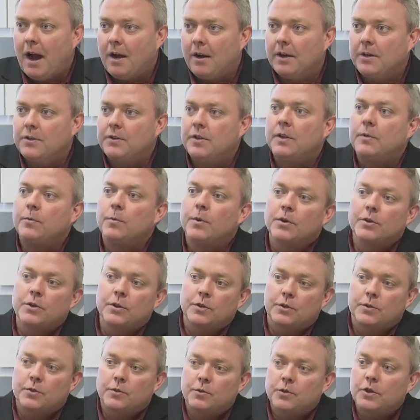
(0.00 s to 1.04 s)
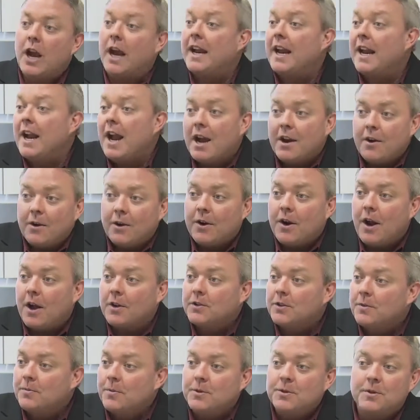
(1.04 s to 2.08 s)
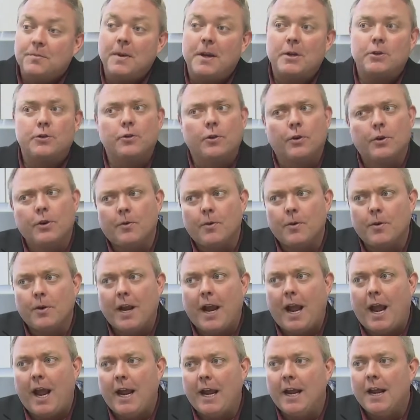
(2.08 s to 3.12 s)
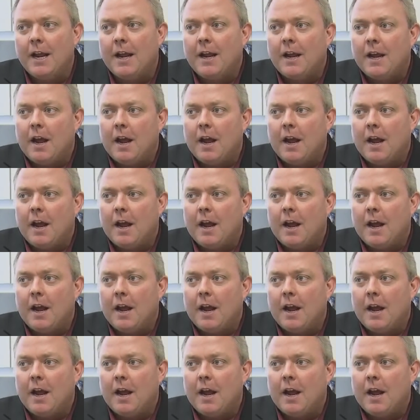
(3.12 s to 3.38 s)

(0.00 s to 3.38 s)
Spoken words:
Listen, we're just checking on our customers to make sure you're okay.